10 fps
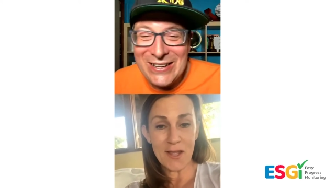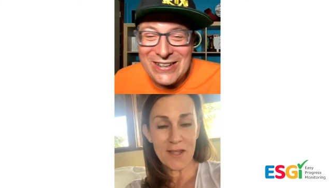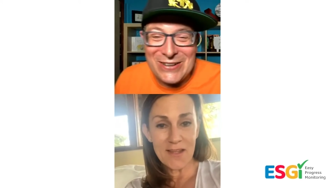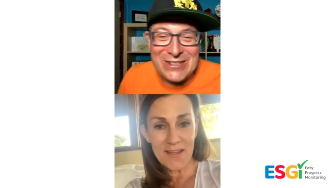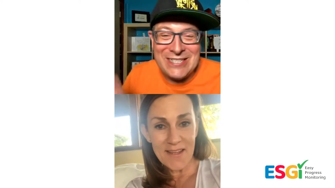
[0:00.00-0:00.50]

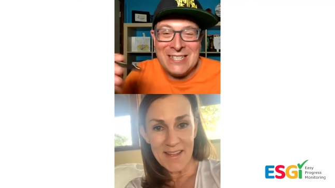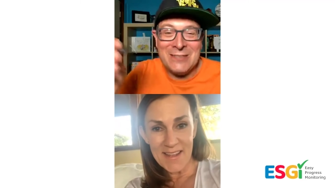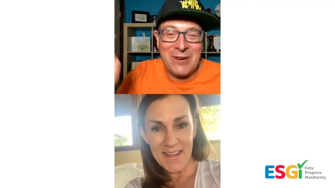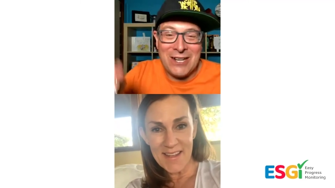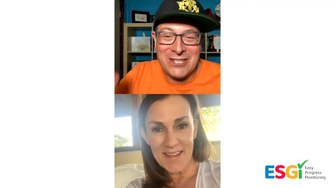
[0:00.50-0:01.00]
Speaker 1: Kristen's
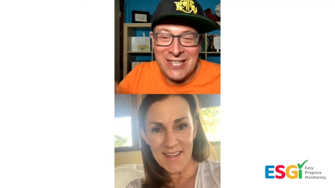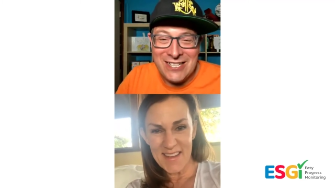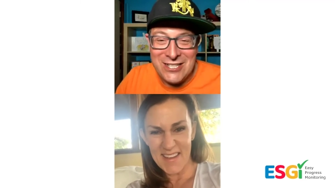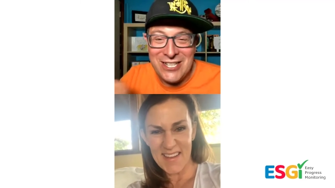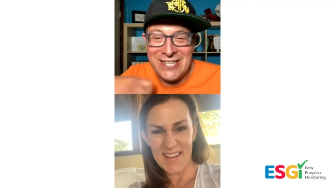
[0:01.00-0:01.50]
watching and
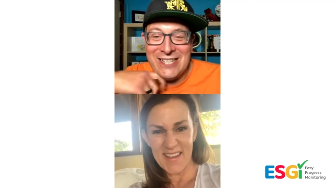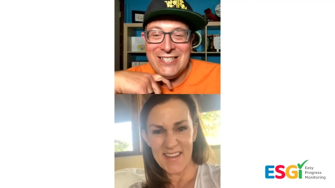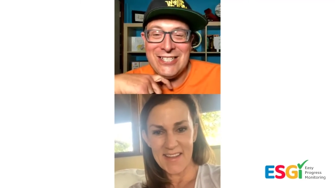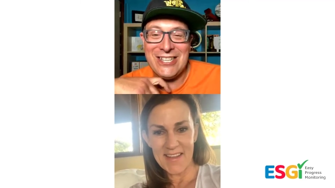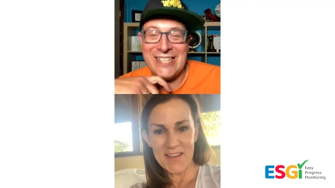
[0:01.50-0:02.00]
she can she
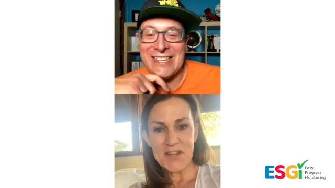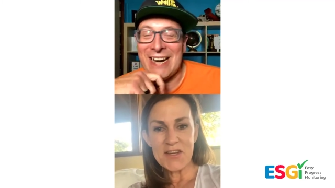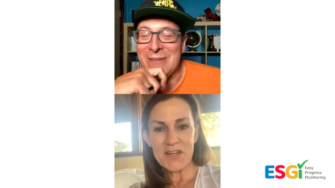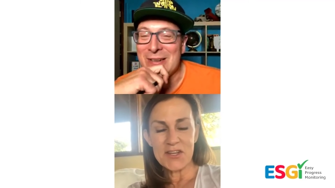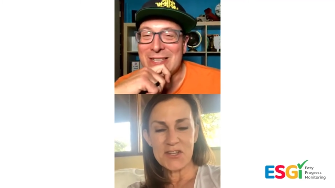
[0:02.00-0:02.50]
can
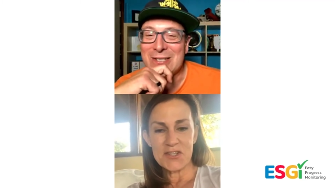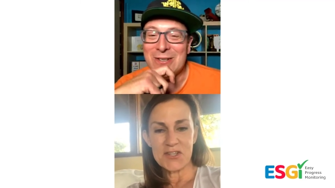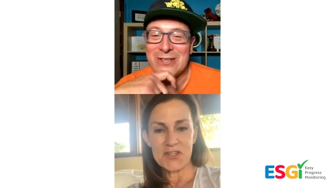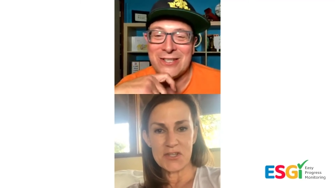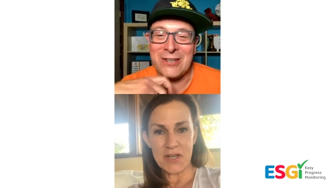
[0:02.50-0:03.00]
comment. So
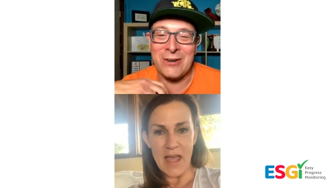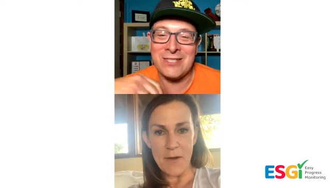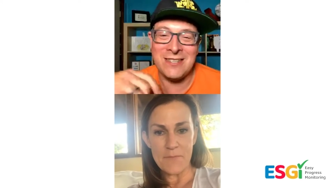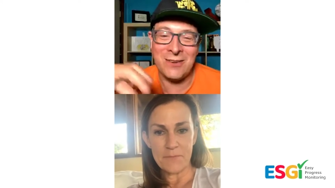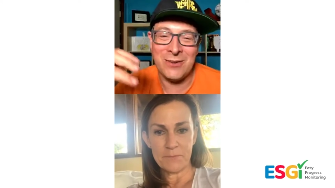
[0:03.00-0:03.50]
yeah. Kristen
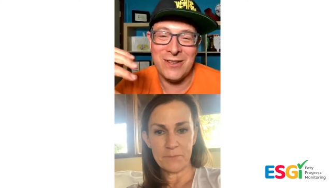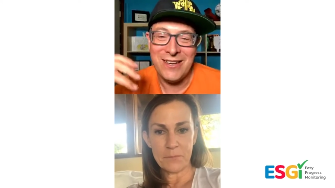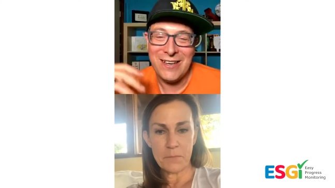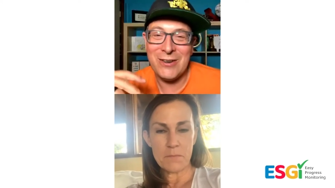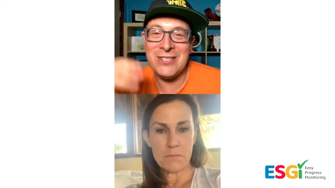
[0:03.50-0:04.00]

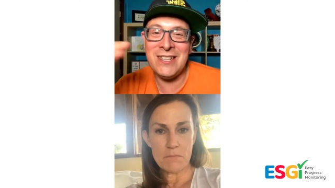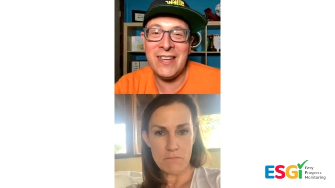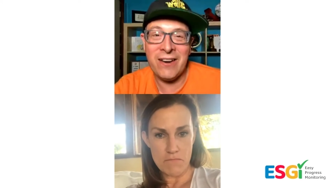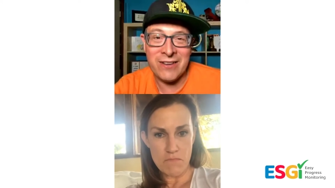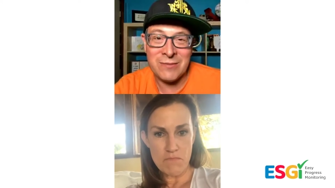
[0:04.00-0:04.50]
Kristen
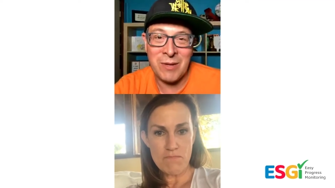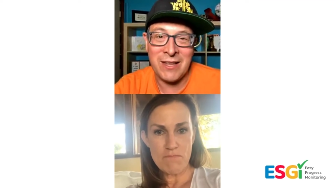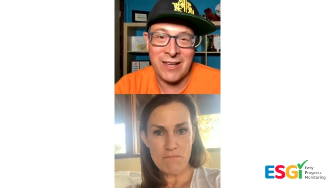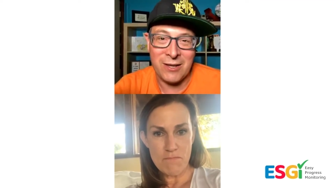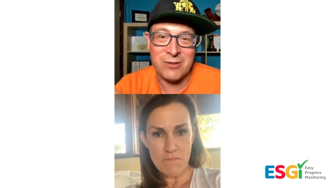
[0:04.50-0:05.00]
carries me like
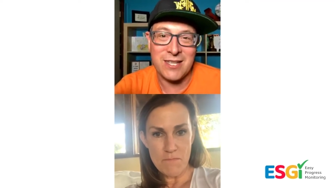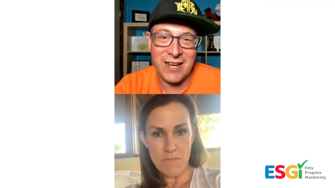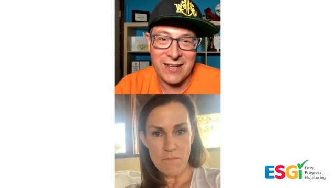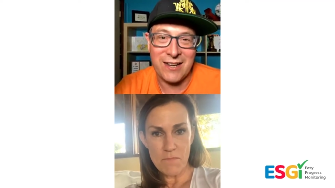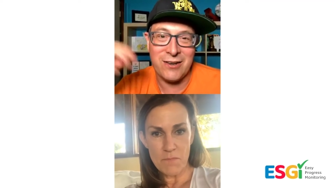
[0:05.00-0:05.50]
you said I
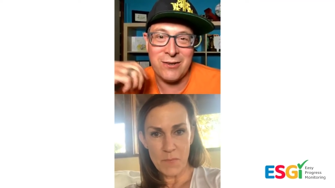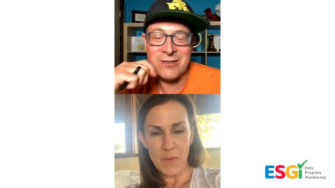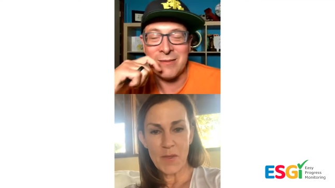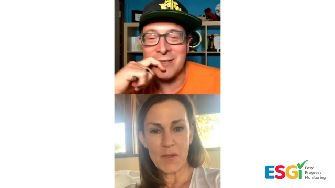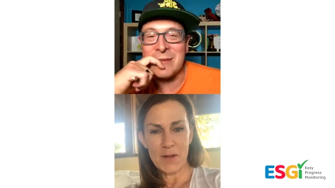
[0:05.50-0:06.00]
carry you
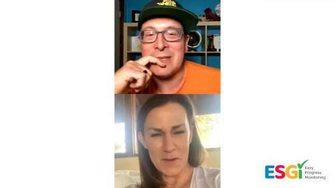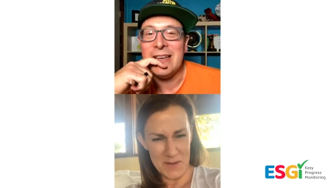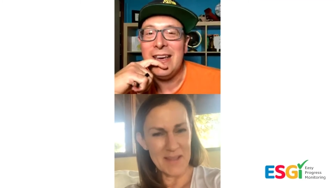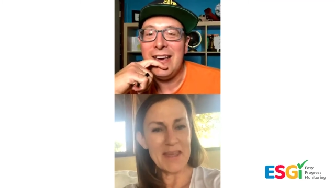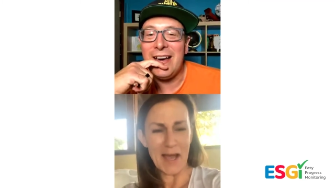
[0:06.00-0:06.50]
sometimes.
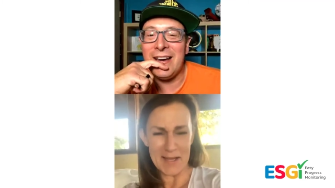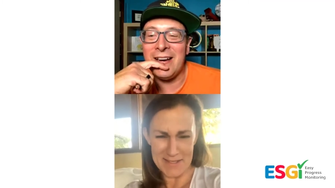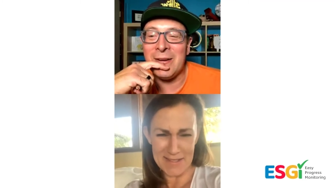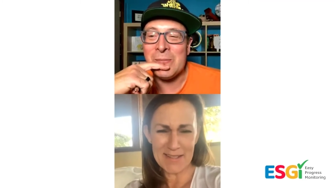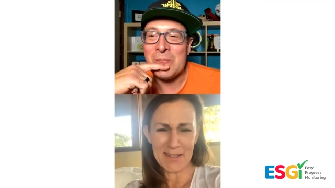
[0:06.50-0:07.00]

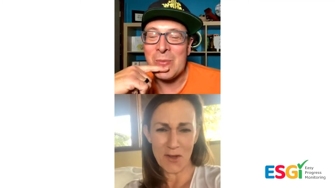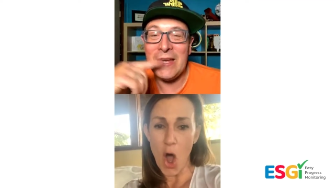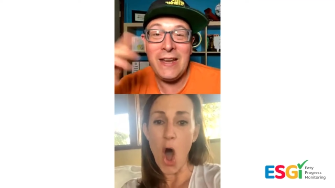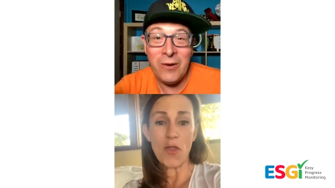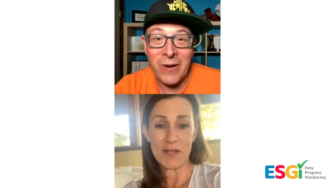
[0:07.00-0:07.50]
Um
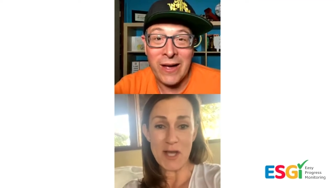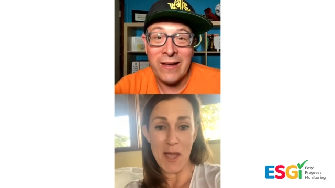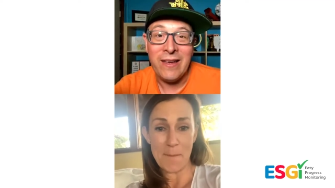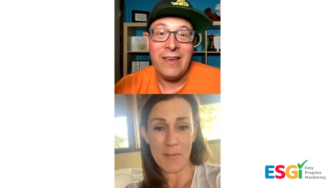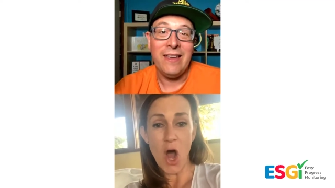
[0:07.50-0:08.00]
anyway.
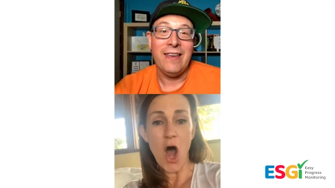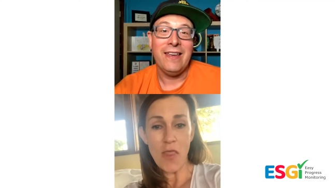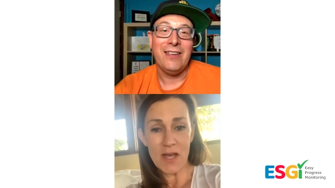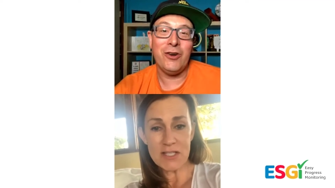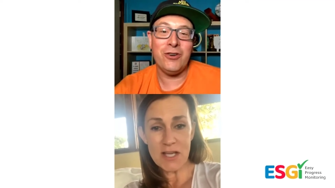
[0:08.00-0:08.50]

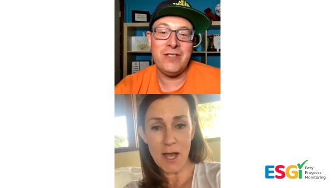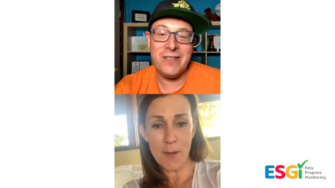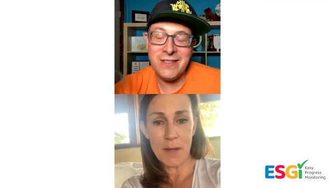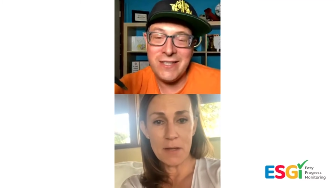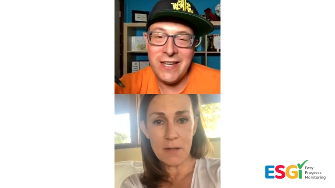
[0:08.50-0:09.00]
Your
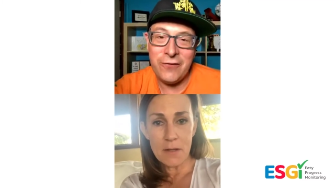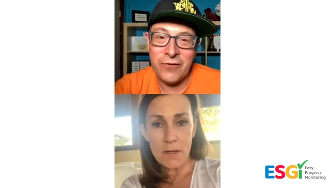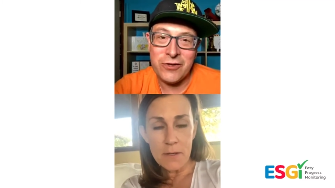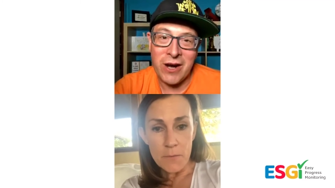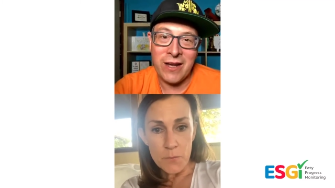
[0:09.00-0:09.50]
60 day
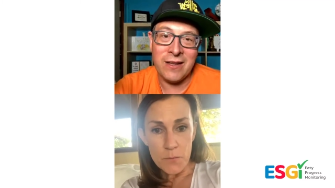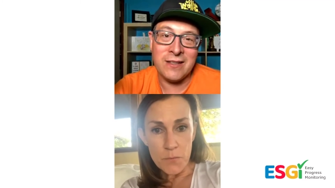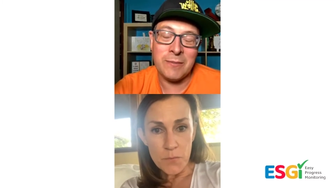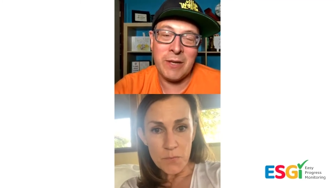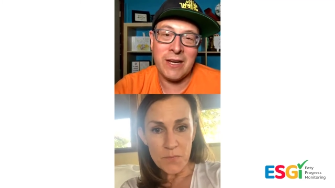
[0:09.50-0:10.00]
trial has
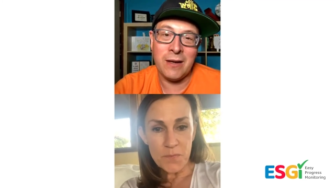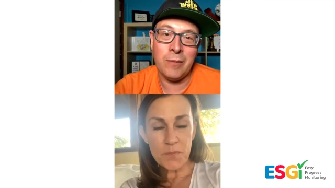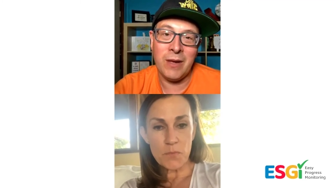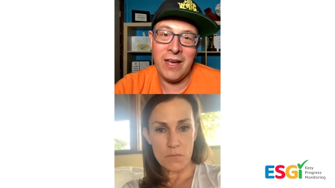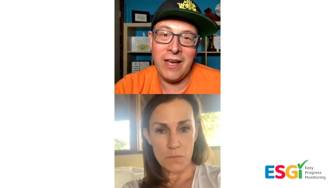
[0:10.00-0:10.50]
become
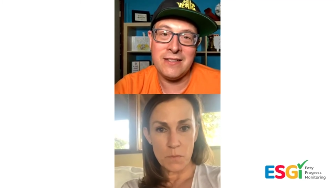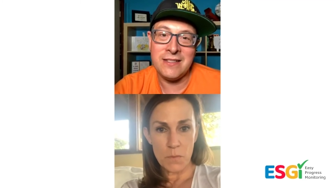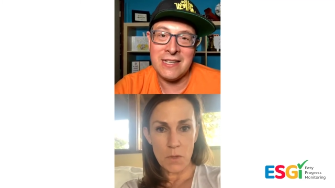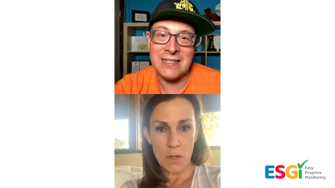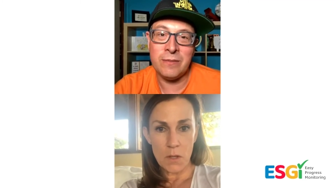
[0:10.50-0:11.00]
a
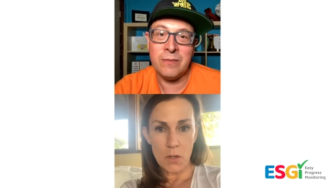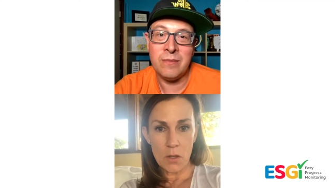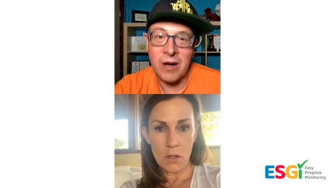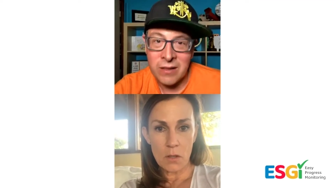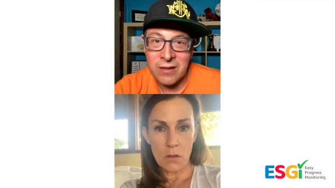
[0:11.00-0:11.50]
six
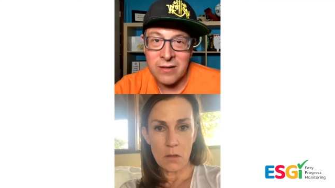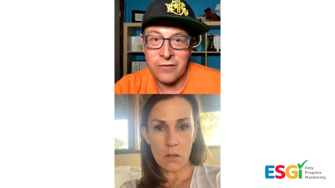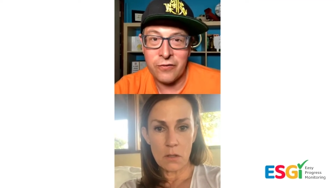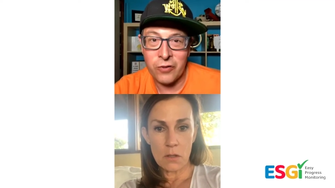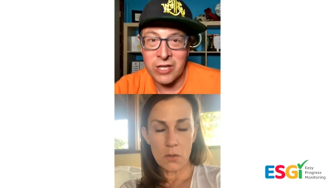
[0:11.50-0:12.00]
month
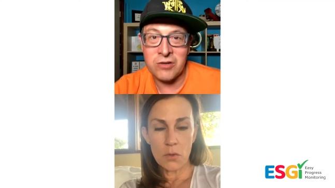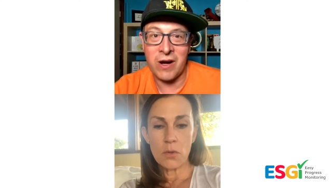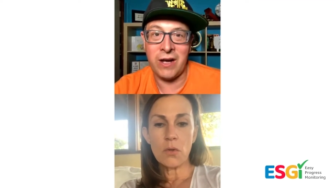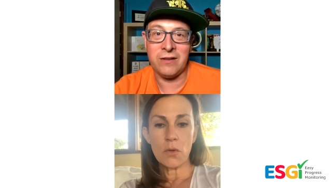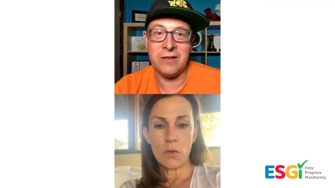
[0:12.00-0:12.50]
free
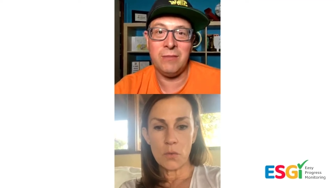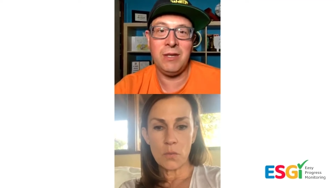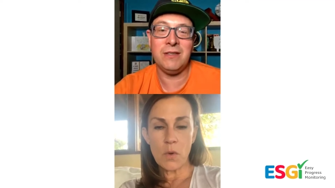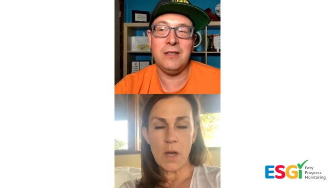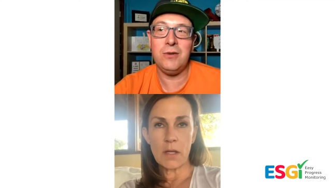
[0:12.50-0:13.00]
trial. So that means
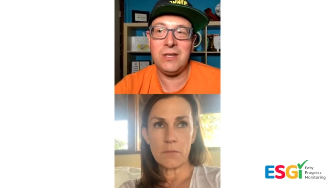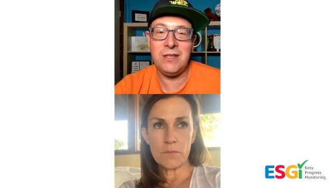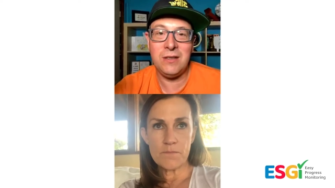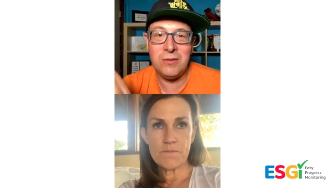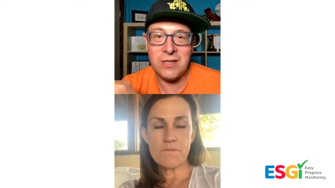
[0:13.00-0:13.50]
right. you get to
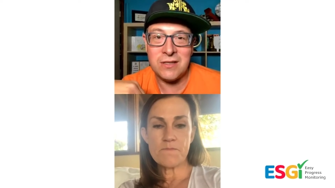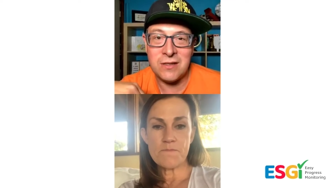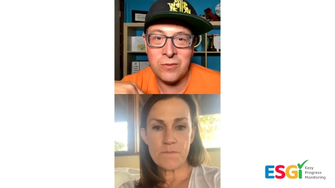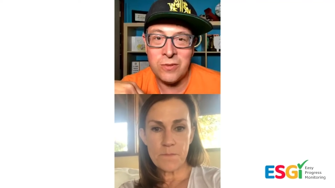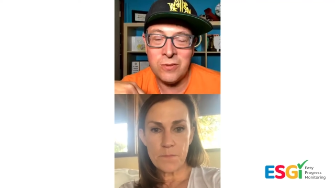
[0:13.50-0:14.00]
use this
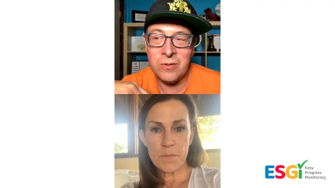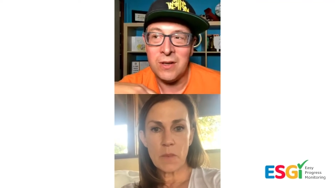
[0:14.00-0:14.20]
through